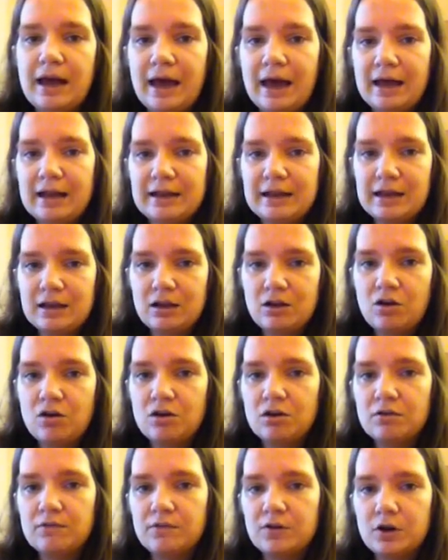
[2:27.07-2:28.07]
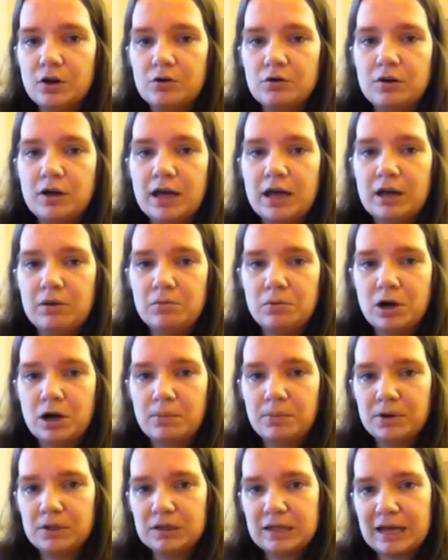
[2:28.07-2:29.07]
Annette Corriveau and
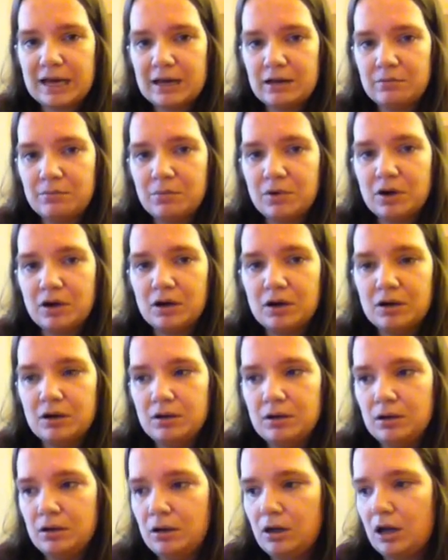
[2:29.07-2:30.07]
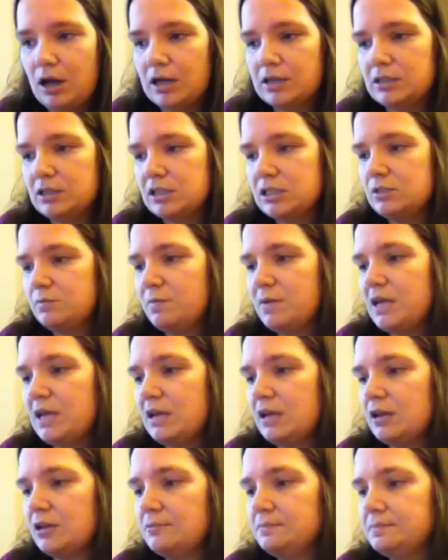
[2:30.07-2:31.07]
Robert Latimer got to
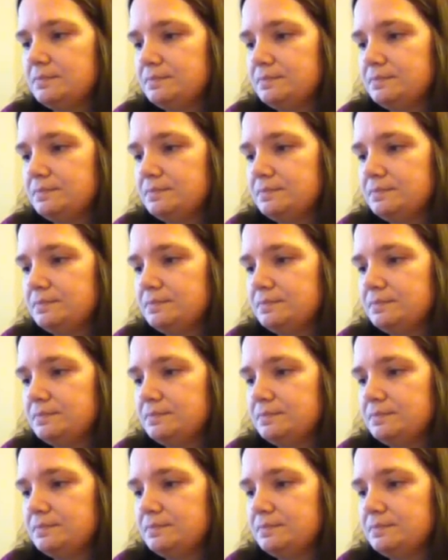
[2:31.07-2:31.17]
speak.